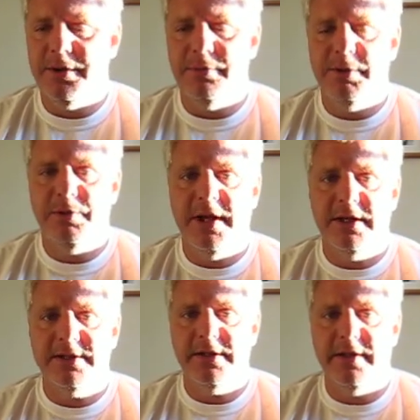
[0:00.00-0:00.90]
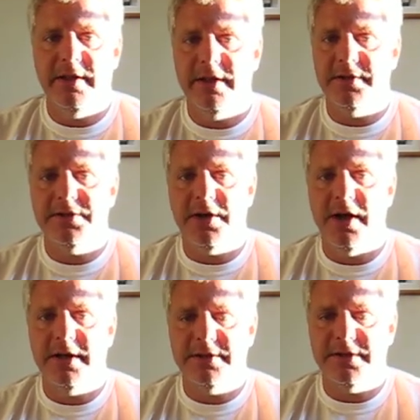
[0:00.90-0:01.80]
be playing silly little
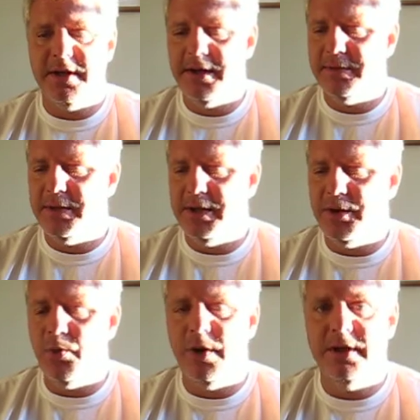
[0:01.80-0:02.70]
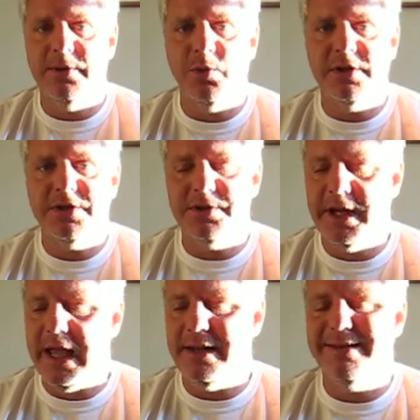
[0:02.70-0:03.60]
songs, one
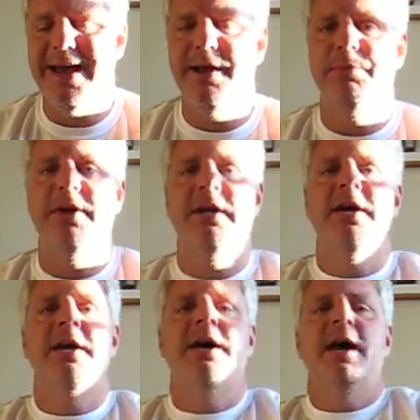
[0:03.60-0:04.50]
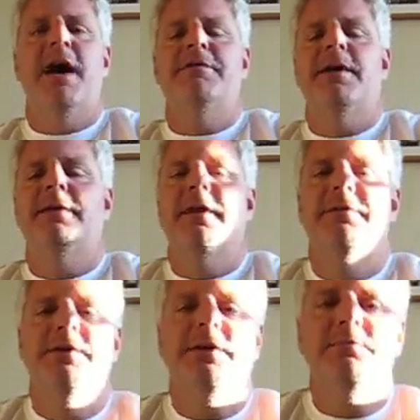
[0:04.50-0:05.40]
string at a time. But I found that
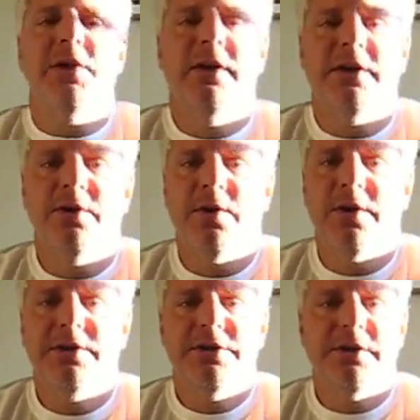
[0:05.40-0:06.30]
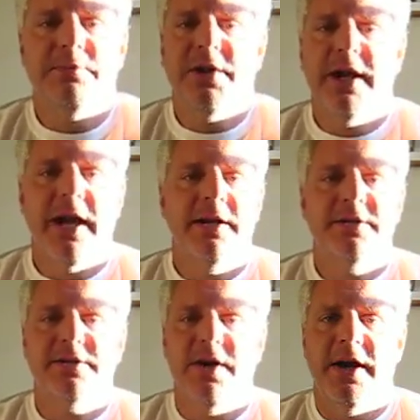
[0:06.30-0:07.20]
if you can play the chords, you can play any
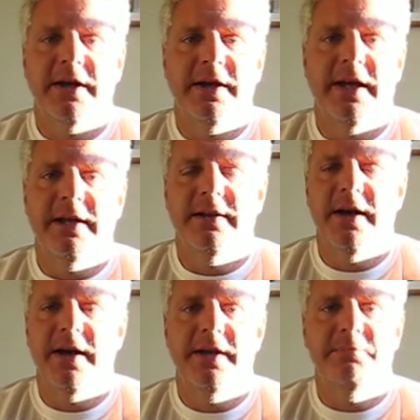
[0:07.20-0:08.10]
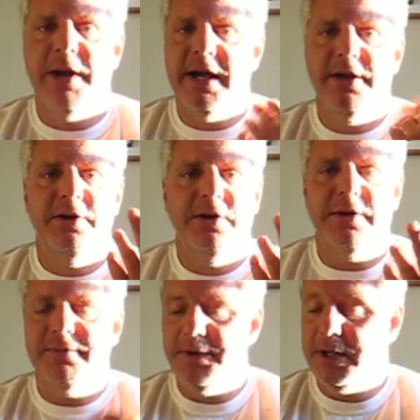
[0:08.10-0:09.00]
song, and by ear you
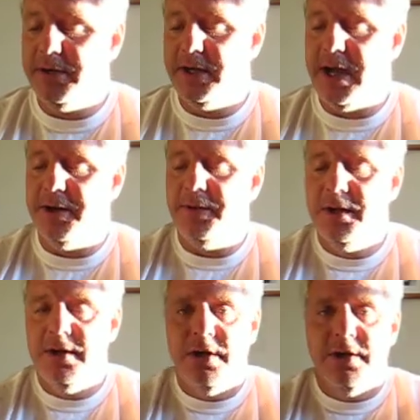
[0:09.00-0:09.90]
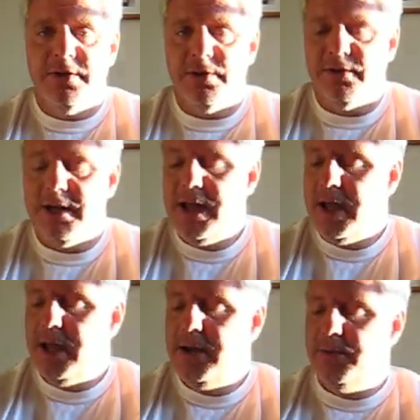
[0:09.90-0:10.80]
can figure it out. So
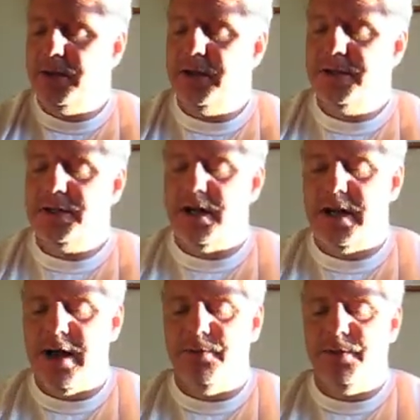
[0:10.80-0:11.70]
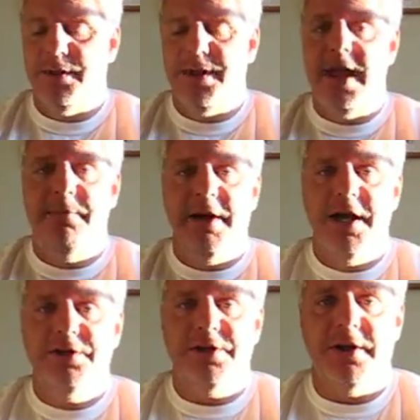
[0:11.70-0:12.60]
today we're going to start out with A
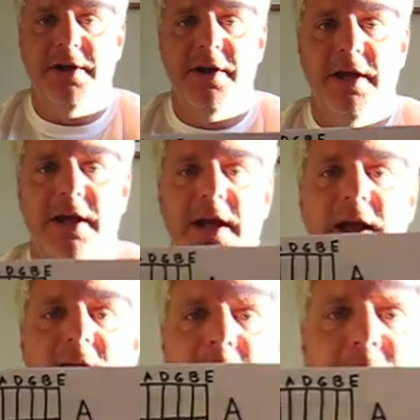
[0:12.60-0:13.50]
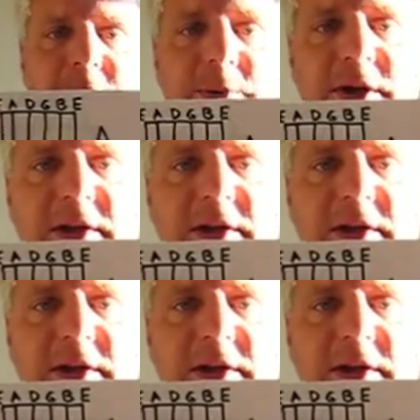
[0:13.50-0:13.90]
major, and I want everybody to